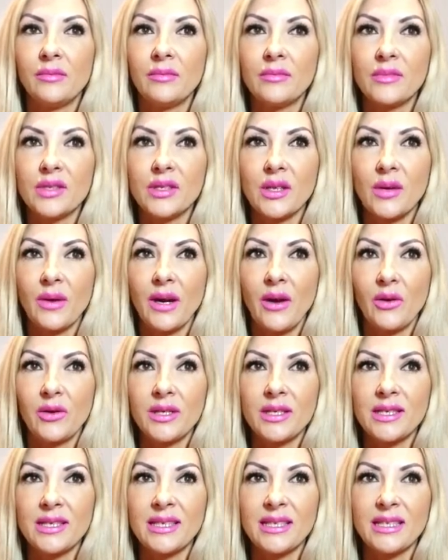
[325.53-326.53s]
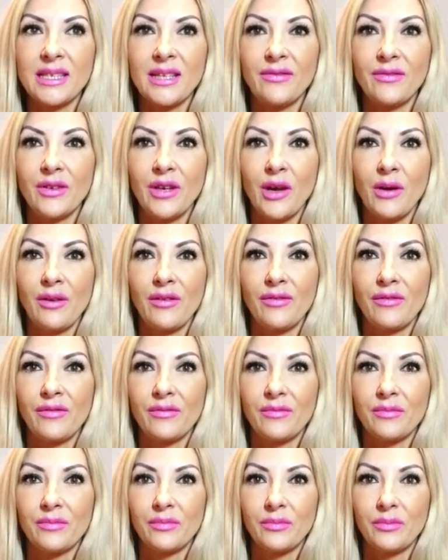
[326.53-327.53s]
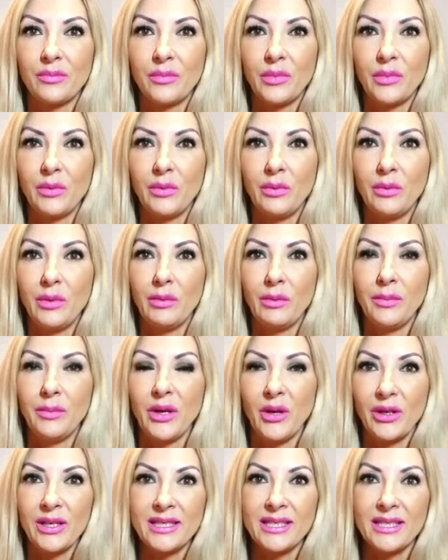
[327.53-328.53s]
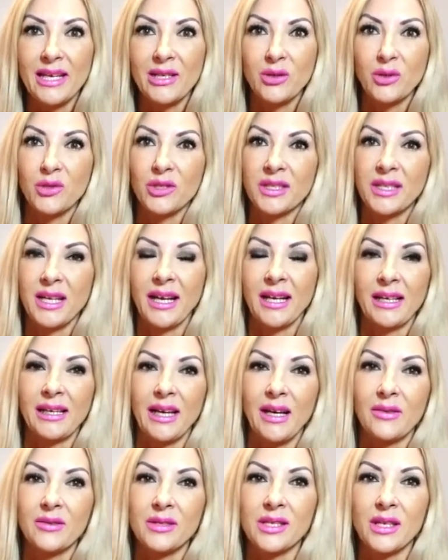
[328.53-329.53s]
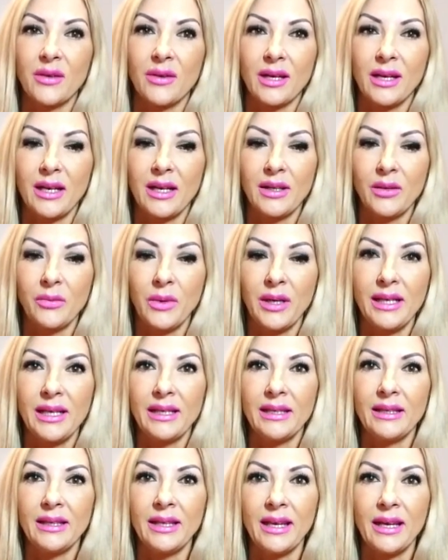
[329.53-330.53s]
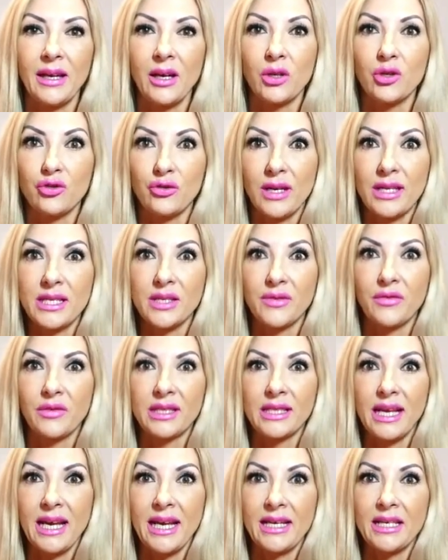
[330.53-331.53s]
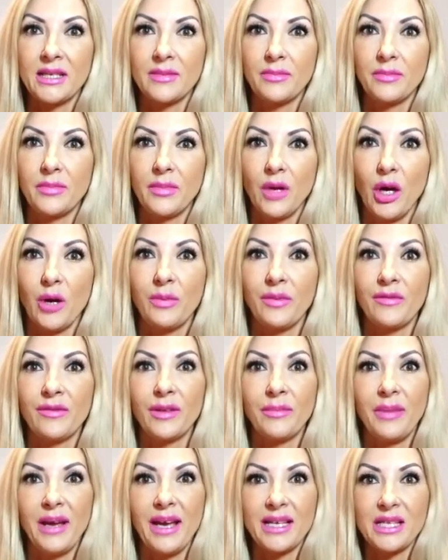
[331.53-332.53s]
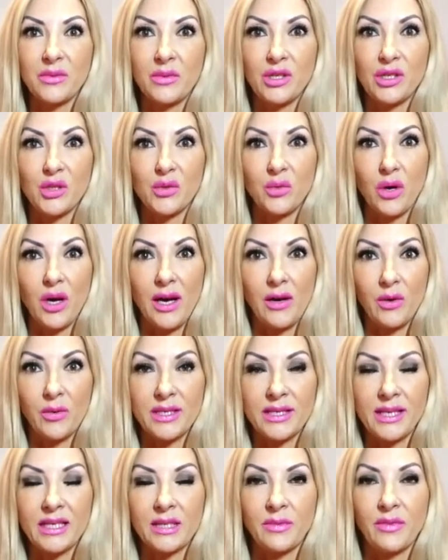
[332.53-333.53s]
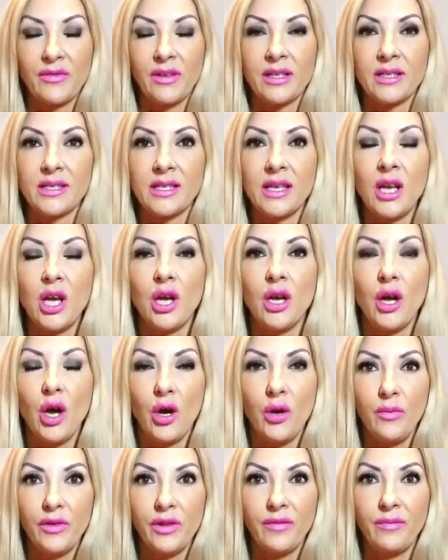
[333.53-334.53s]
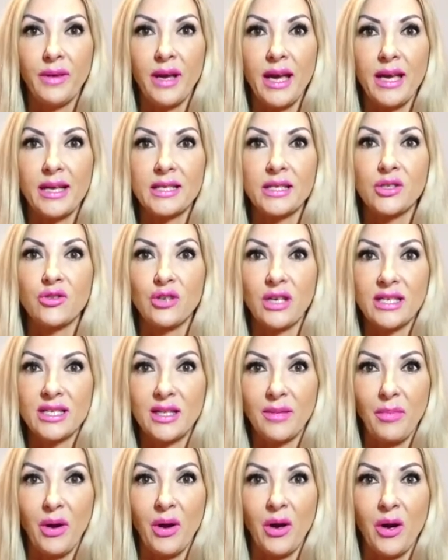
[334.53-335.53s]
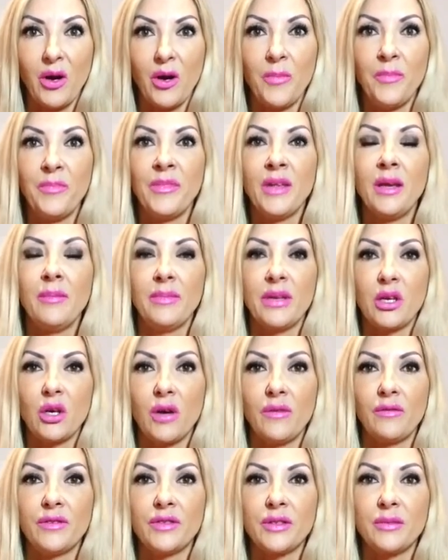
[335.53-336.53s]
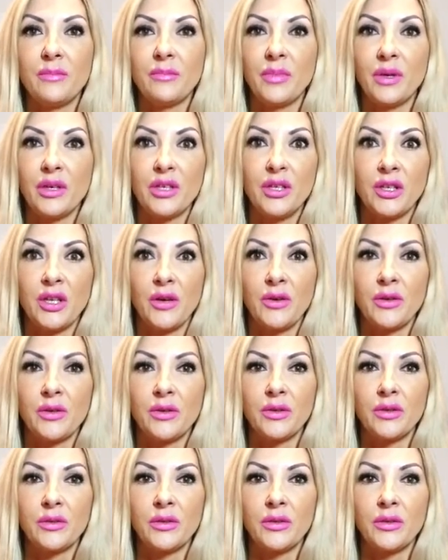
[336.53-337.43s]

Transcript: So I honestly didn't even know if we would be on a date or just hanging out. So I kind of went in there dressed for a date, hoping for the best, which is what I always say to my friends: hope for the best, dress the part, be confident, but you know,